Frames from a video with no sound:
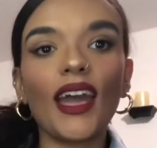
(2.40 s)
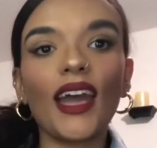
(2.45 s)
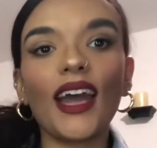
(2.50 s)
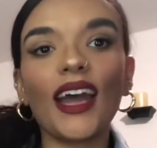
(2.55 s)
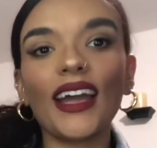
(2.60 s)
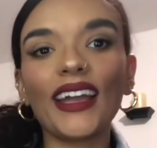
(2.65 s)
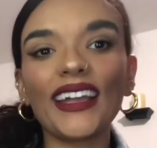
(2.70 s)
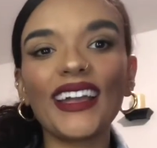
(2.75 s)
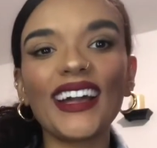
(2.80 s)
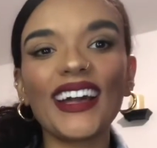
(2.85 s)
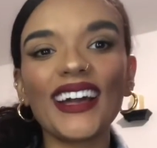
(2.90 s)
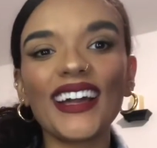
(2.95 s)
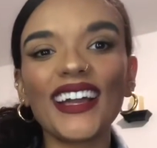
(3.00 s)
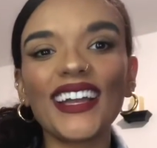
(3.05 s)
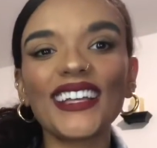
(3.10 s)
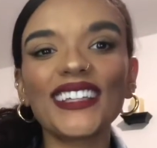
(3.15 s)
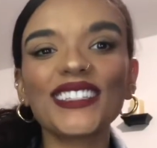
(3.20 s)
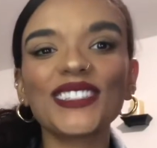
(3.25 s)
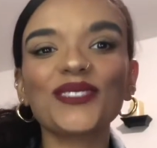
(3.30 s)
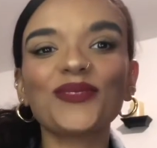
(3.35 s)
Hi
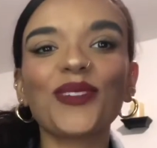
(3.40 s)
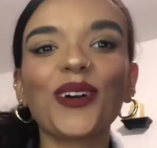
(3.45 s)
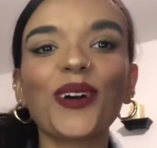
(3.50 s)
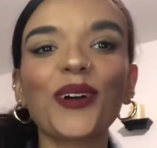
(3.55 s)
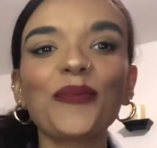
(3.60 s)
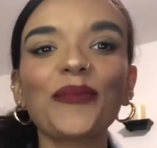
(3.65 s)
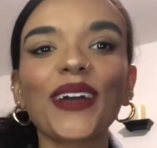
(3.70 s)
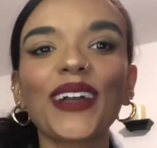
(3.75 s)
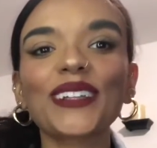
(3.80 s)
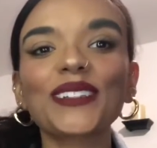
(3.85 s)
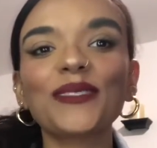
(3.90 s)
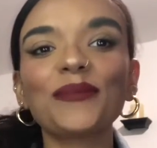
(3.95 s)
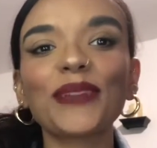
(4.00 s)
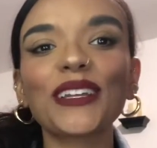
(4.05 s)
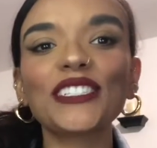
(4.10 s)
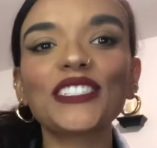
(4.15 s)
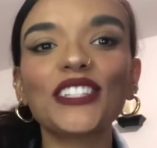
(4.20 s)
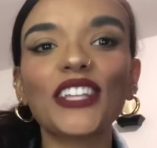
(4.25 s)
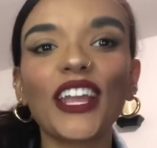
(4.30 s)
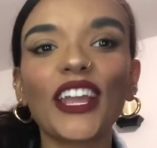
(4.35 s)
guys, welcome back to
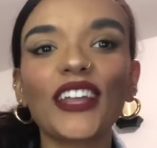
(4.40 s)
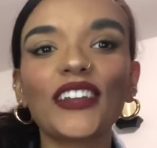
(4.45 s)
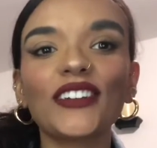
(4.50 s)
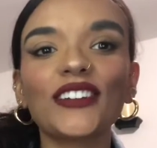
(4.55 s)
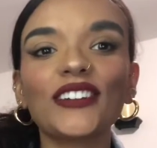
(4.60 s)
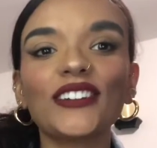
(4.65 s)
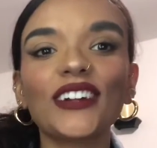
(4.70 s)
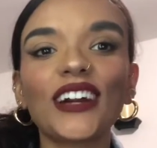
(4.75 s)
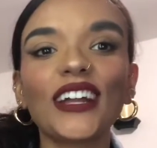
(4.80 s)
my channel.